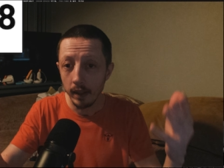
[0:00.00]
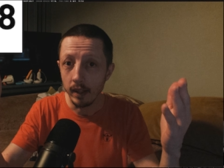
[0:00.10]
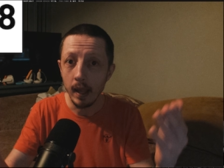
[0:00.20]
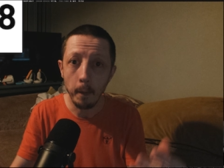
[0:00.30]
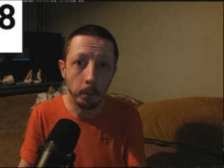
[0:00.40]

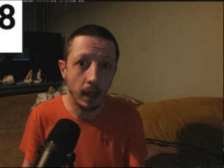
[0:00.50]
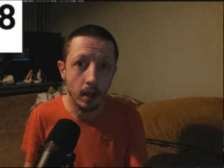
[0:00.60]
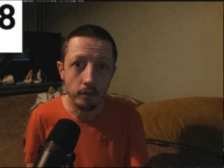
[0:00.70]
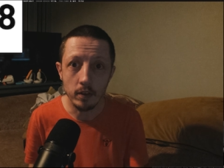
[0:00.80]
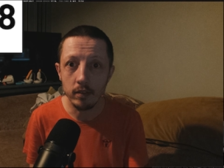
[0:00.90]
the gameplay
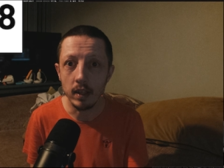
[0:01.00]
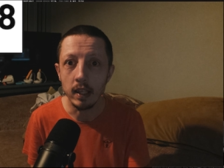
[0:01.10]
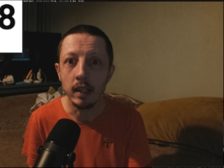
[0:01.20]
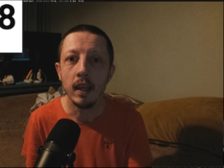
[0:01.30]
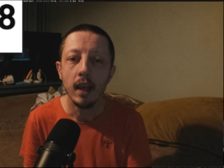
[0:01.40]

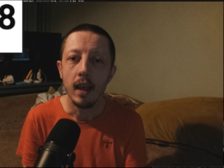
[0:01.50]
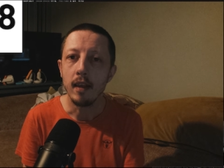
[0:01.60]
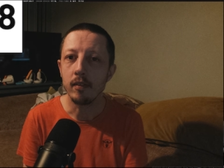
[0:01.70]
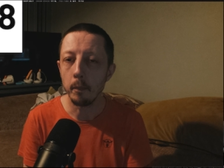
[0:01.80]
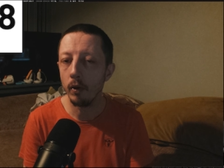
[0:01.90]
obviously
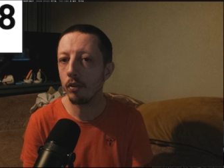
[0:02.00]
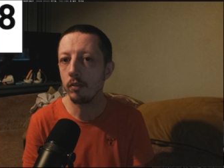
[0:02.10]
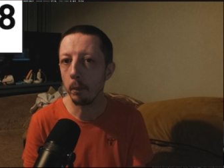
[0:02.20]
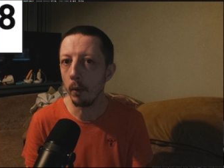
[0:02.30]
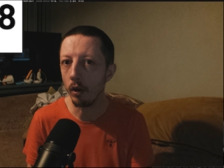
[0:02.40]
is the most
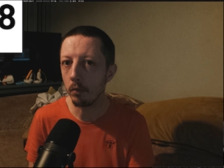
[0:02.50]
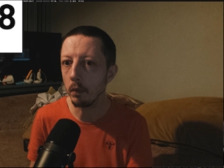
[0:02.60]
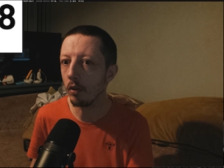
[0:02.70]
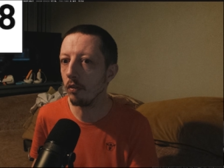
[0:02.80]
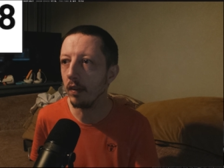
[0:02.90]
important
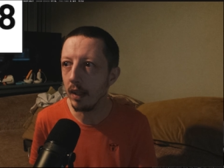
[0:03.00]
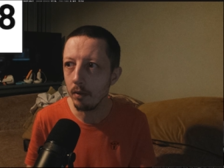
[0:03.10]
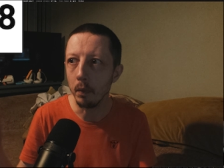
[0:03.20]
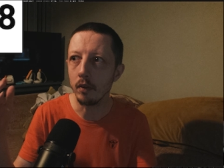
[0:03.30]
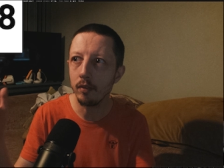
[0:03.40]
because you need
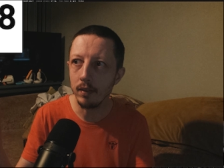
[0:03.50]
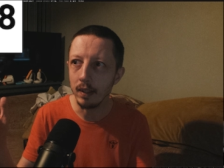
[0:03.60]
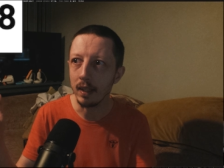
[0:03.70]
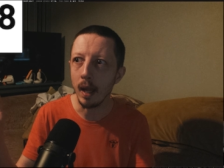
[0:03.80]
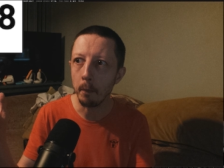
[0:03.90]
to be able to see
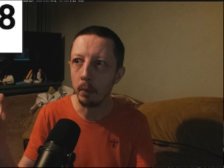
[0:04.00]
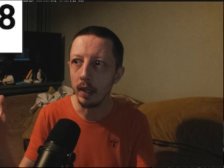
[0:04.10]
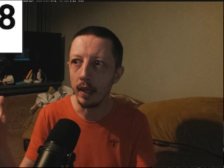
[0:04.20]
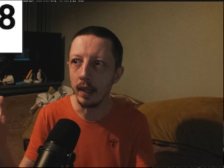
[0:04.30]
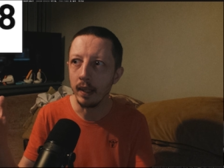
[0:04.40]
the
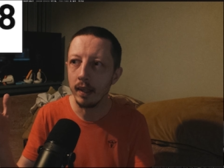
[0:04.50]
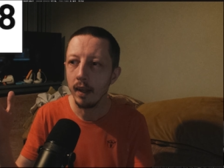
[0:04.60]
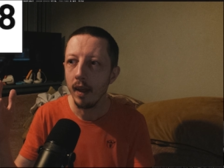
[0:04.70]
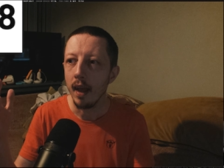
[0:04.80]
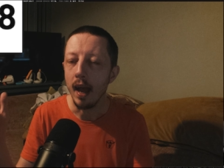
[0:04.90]
gameplay.
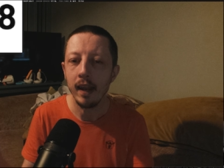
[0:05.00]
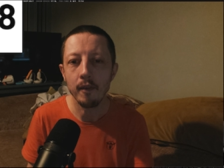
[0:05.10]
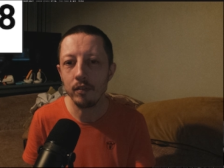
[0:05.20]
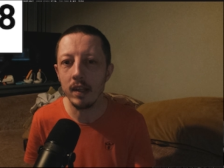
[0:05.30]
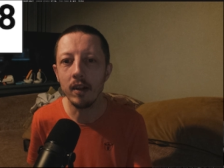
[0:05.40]
And
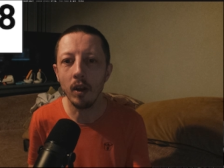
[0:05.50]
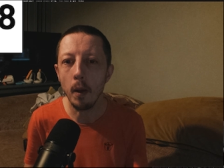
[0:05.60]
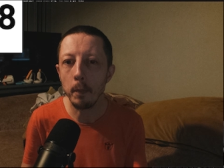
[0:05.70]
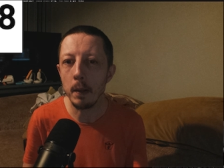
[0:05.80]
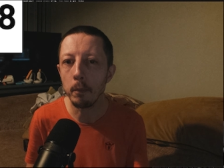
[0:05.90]
I've seen a lot
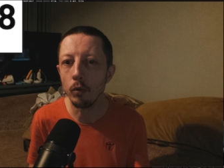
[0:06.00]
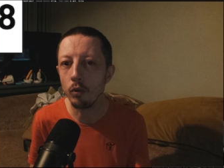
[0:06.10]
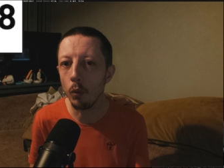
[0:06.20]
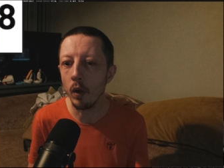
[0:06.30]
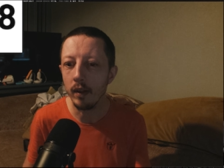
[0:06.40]
of people
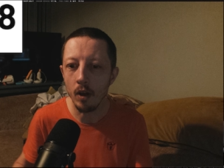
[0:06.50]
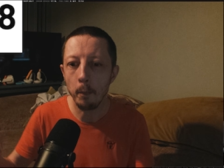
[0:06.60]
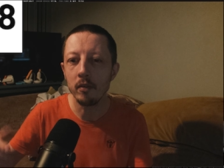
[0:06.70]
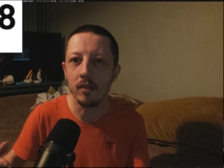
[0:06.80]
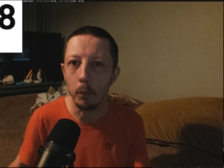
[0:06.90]
do it the
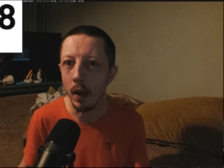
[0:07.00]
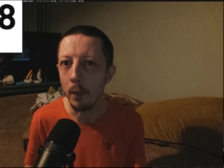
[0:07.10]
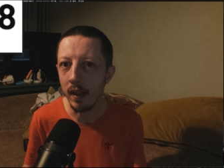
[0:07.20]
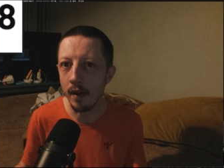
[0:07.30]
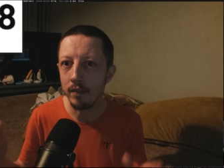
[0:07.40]
opposite way,
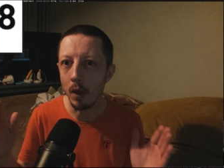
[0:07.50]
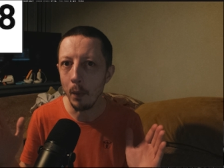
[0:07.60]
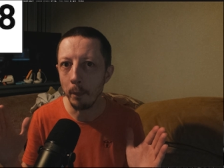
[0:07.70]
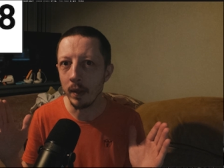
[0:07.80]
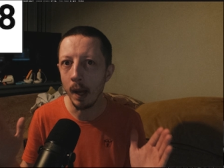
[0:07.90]
where they have their
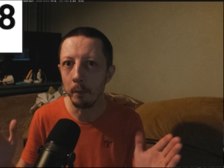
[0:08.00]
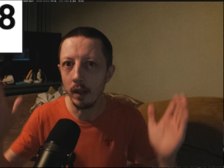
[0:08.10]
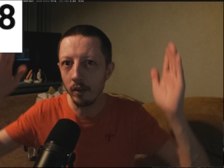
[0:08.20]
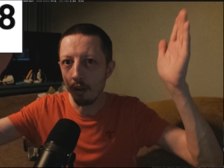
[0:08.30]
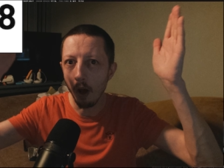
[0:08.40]
webcam at
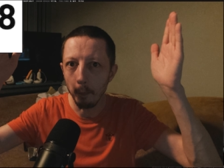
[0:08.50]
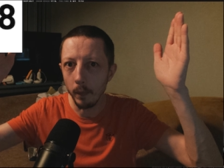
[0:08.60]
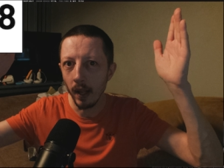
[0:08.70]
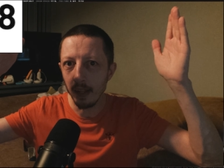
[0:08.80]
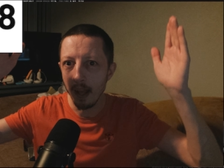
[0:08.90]
the top
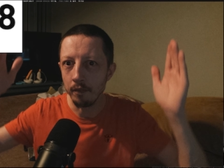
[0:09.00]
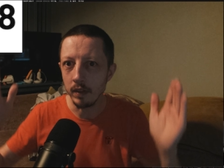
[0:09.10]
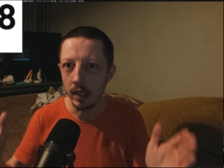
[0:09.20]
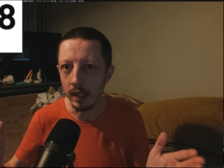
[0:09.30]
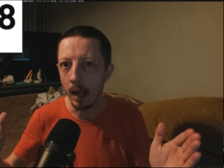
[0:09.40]
and they have
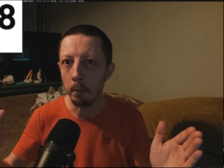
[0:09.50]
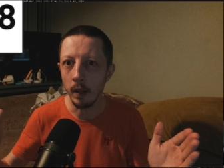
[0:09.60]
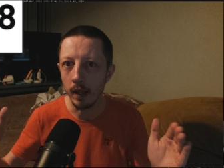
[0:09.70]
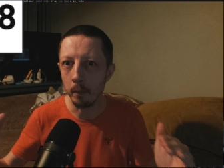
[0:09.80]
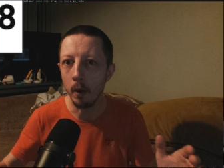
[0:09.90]
the
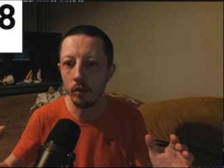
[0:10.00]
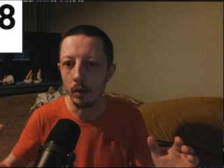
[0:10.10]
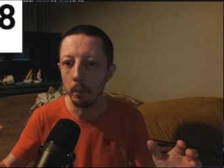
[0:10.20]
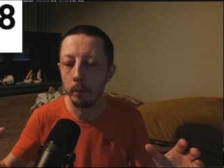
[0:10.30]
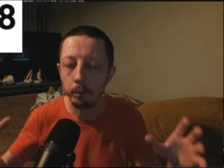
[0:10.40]
gameplay at the
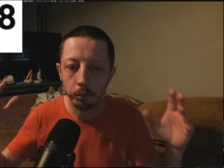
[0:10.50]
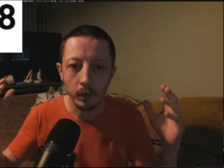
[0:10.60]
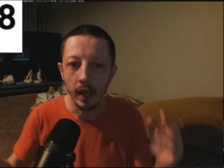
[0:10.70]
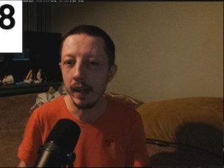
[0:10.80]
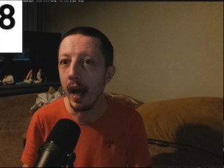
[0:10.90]
bottom.
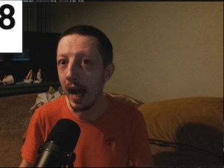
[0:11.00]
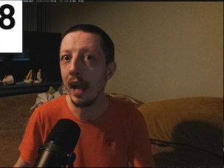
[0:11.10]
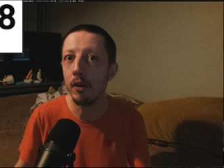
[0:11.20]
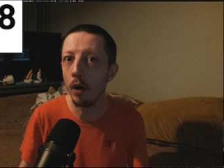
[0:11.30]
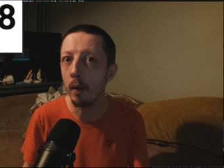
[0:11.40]
And
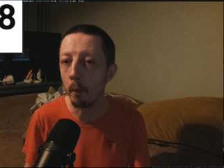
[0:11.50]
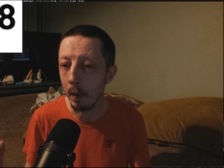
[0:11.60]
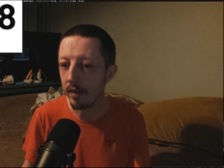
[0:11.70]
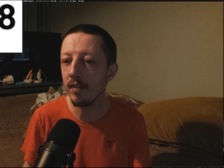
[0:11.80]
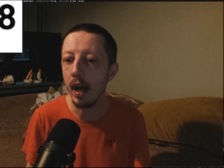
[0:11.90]
I know that
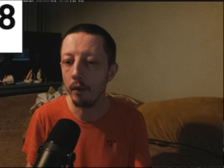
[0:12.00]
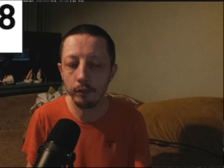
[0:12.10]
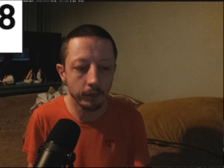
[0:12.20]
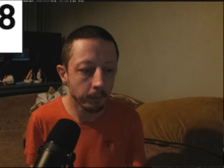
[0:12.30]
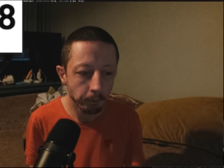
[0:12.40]
myself